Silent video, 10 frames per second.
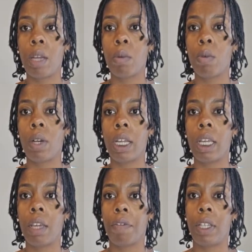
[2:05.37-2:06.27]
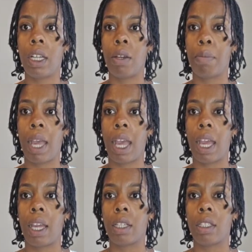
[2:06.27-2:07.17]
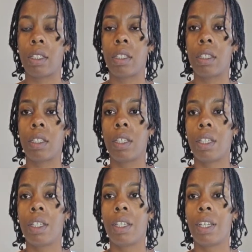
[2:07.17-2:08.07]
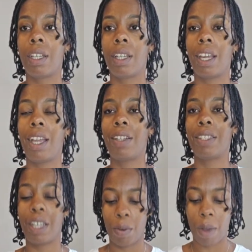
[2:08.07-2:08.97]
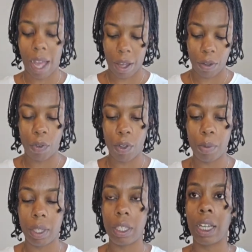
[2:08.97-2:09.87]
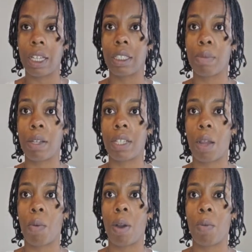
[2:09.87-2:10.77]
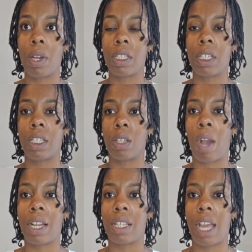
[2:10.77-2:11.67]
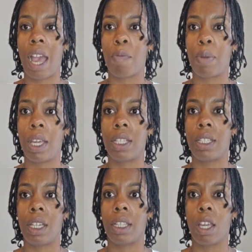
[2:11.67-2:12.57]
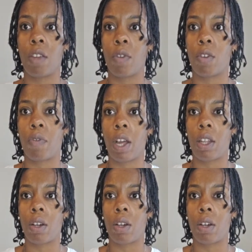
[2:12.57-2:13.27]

gifted glitter bag. Halo said, wow, you feel me? Yeah, somebody's like, what is this and why does it have pins in it? Thank you for the follow.